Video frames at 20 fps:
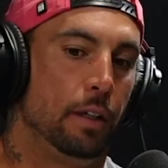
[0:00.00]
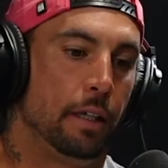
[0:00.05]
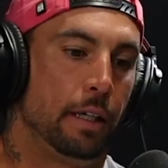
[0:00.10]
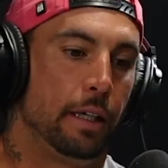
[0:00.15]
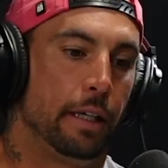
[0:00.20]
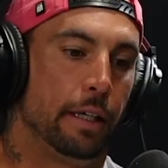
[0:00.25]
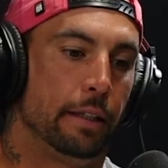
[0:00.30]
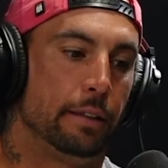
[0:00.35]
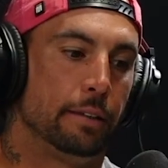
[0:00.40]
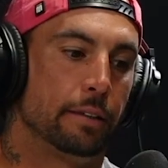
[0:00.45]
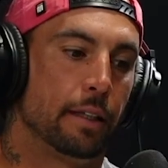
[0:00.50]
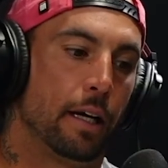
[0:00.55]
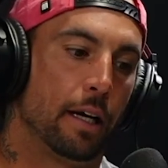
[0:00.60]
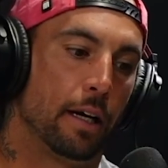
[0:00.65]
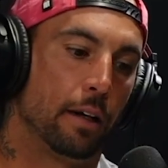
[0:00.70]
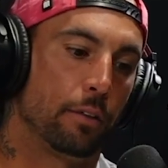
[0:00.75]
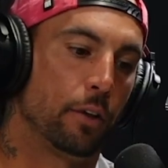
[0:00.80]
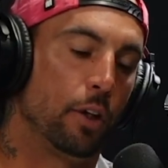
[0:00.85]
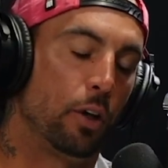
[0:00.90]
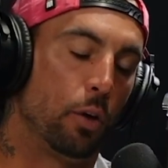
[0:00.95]
is,
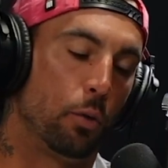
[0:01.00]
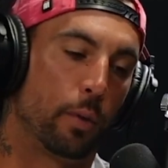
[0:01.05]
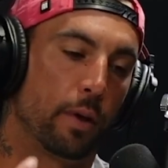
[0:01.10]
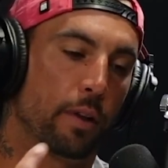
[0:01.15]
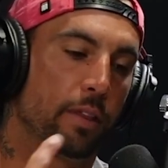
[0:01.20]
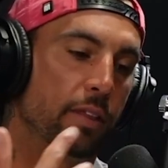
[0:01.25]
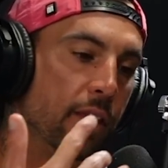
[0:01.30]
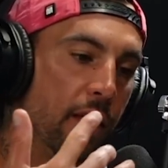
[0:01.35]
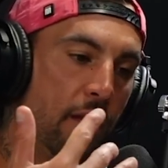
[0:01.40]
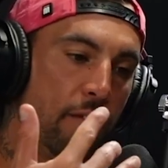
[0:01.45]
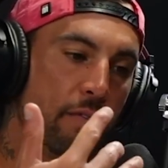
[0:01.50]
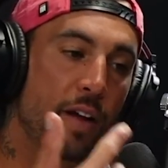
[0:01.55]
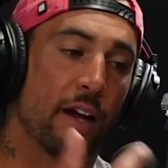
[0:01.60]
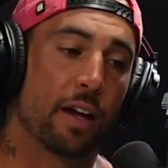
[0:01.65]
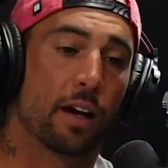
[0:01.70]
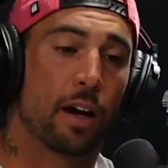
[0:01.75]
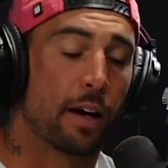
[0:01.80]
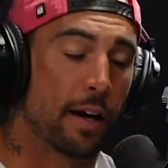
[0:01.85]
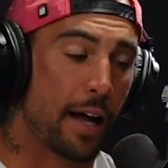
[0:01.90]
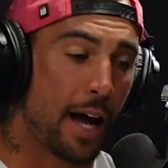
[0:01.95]
with the
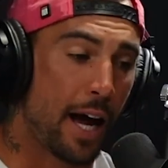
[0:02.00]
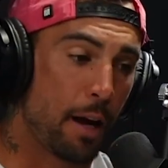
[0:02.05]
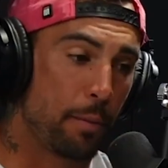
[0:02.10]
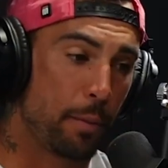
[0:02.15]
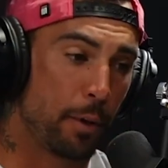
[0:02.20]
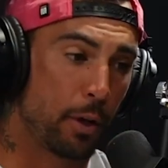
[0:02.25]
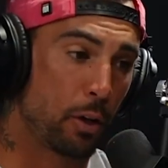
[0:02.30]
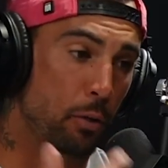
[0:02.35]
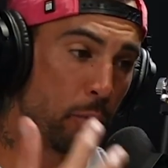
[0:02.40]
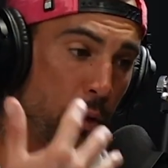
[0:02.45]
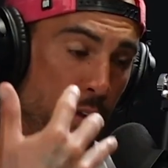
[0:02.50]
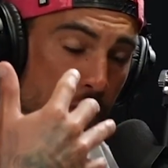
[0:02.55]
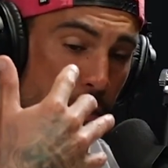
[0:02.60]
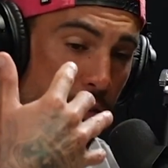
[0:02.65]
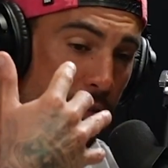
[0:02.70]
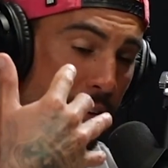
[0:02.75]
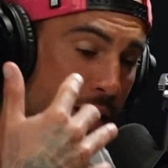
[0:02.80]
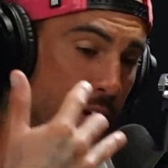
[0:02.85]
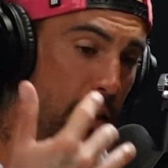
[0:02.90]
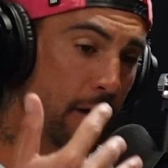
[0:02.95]
Vanguard Hybrid or with the
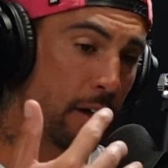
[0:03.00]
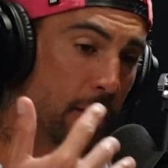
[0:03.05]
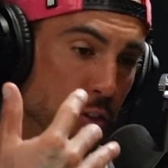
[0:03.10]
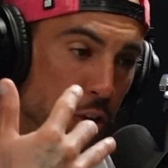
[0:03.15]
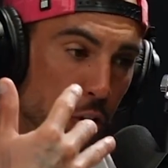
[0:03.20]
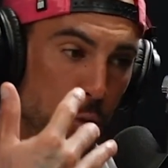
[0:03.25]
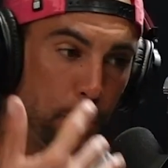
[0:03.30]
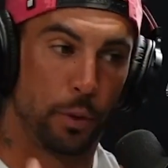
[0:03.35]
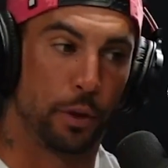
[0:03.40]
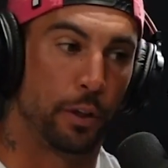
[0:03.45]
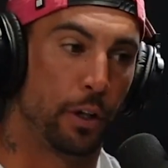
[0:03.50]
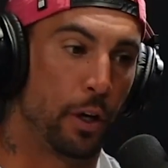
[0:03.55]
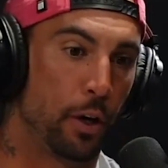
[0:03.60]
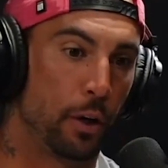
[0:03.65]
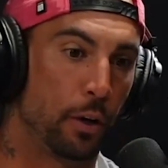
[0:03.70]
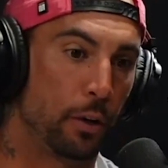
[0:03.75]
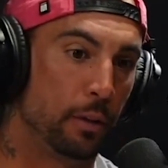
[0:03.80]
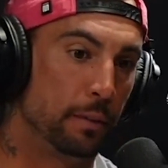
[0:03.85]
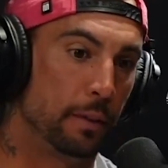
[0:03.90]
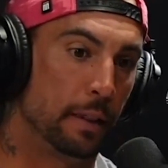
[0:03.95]
Vanguard
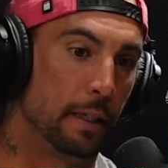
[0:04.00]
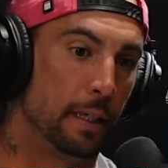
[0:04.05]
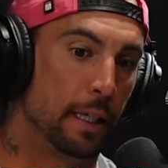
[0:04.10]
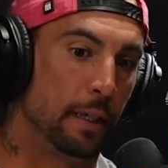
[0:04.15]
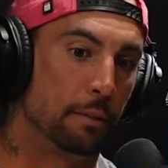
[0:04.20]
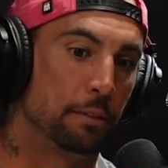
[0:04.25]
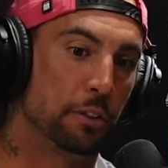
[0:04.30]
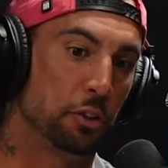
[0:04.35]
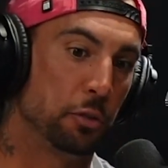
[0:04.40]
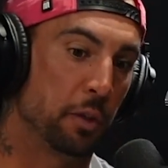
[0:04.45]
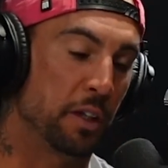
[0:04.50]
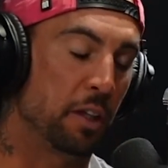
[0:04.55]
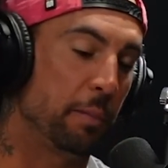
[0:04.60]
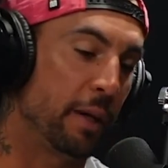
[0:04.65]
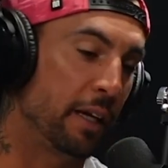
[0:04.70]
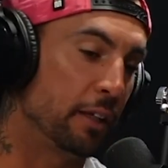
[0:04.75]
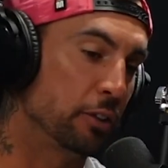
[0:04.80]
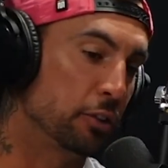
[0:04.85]
2.0, just with it being